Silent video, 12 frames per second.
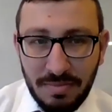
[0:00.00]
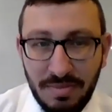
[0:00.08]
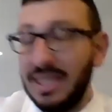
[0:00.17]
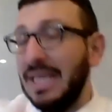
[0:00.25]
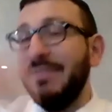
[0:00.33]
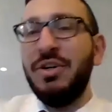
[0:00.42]

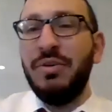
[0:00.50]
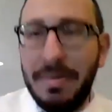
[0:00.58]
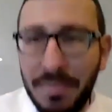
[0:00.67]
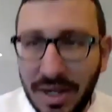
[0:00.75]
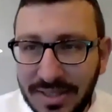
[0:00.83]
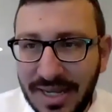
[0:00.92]
You have a great
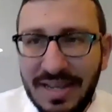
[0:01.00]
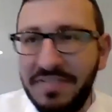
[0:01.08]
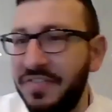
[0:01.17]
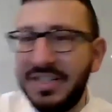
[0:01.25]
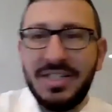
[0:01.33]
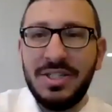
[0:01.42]
Monday, it
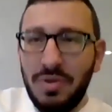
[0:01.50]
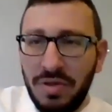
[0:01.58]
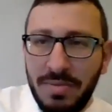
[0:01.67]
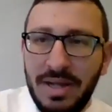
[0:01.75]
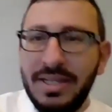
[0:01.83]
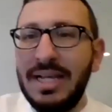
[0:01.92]
fixes all the
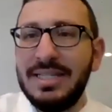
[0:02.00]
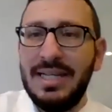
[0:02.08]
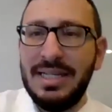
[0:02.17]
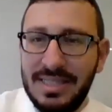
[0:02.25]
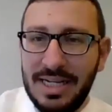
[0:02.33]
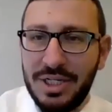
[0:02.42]
Mondays, et
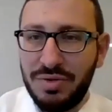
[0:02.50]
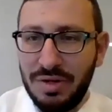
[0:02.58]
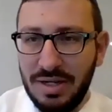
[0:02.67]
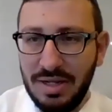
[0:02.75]
cetera.